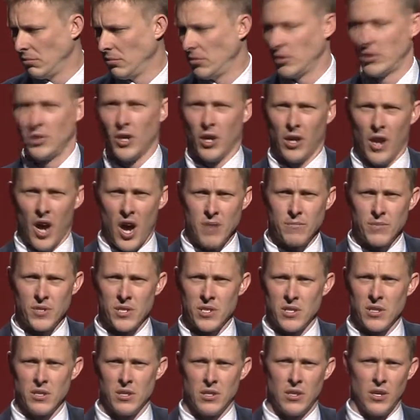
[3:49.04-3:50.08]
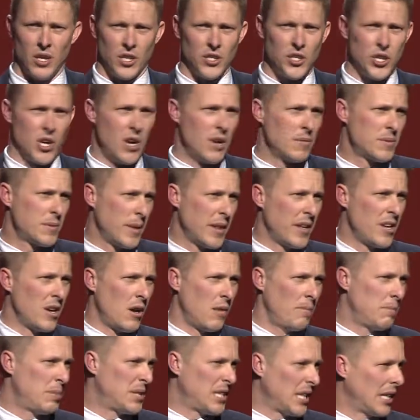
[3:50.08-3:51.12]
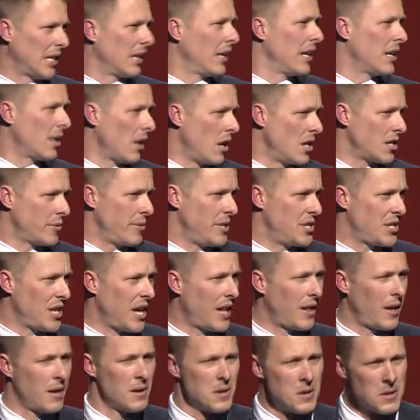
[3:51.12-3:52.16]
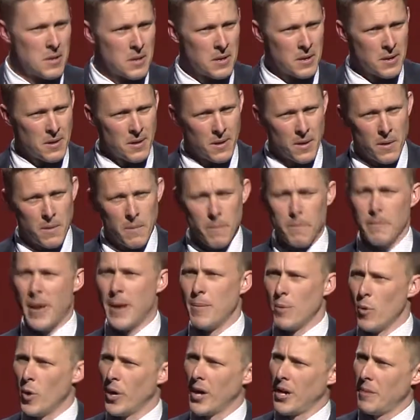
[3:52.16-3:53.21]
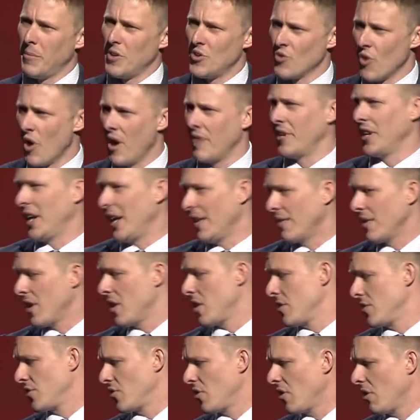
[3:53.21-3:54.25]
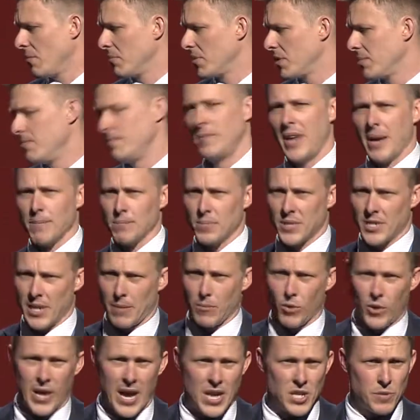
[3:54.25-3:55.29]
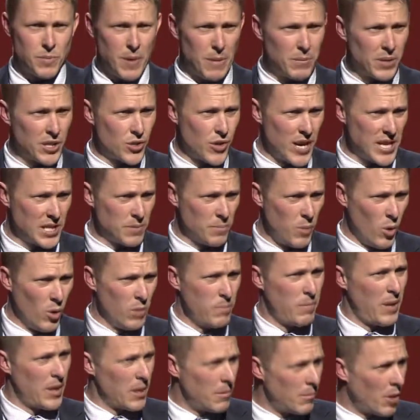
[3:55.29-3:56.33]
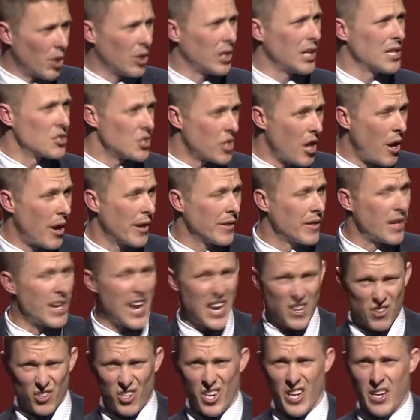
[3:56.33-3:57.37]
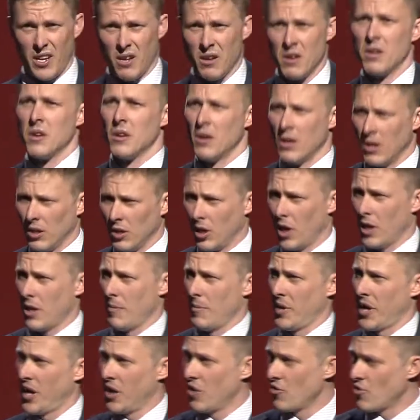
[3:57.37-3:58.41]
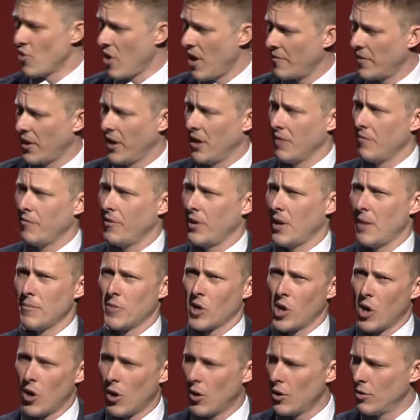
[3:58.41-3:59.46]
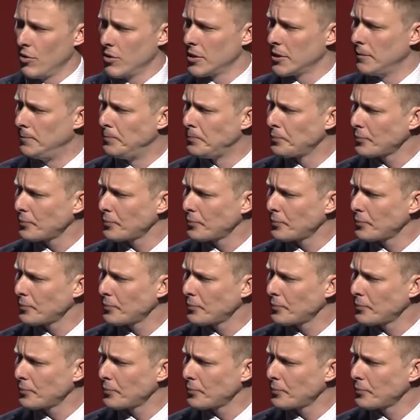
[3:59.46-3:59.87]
Got homes, got jobs, but they're not particularly close to each other. People are going to be driving to get those jobs. Yep, some will catch public transport, but the modelling showing that actually a lot of them are going to drive, they're going to fill up the corridors.